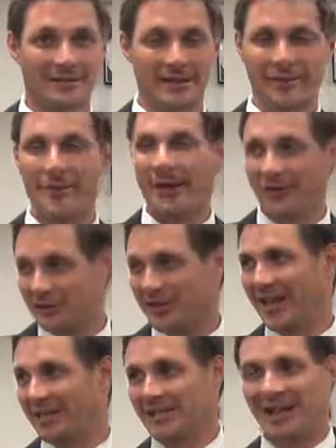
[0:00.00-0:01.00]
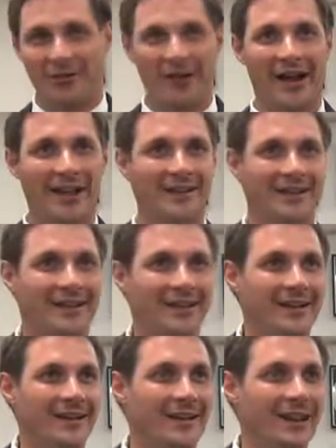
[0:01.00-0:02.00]
Everybody understands that, right?
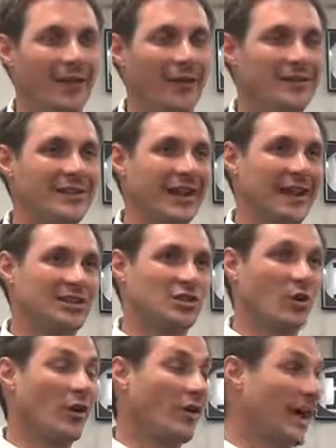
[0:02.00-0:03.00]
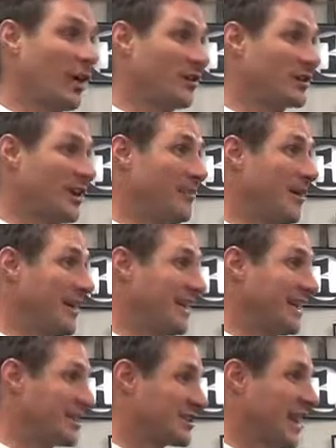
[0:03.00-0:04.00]
There's, it's sort of like when somebody
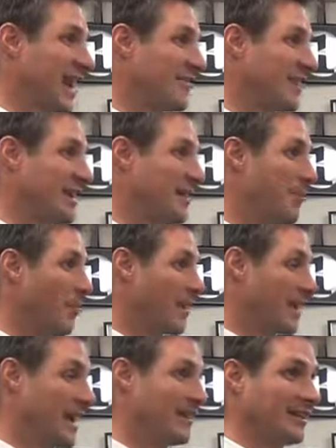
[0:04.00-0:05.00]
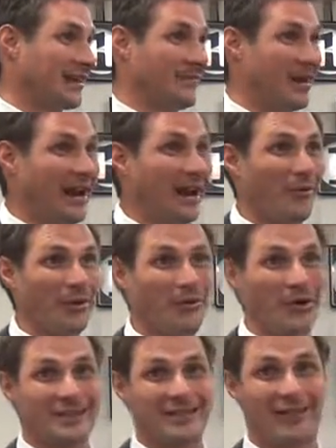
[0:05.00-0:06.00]
gets saved, they get born again, they think, man, I wouldn't
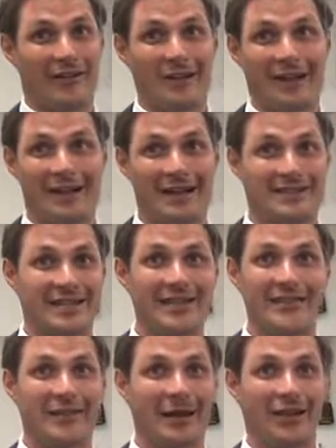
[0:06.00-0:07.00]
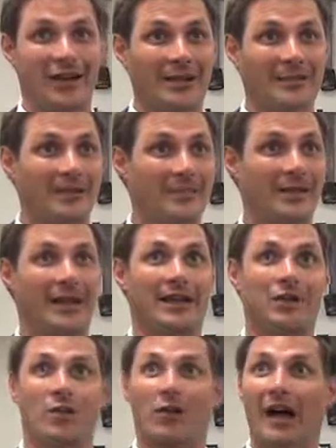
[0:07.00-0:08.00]
want to tell anybody I got saved. They might look at me and be like,
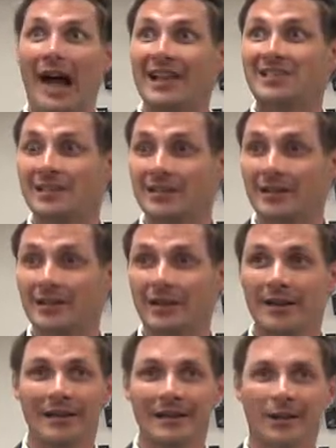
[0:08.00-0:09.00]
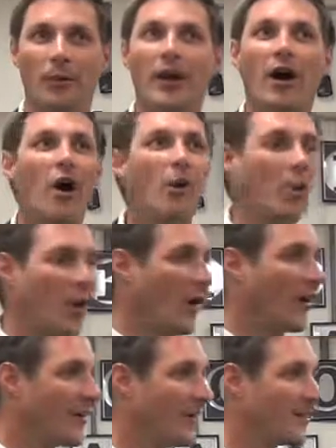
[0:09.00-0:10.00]
you were lost? We all were.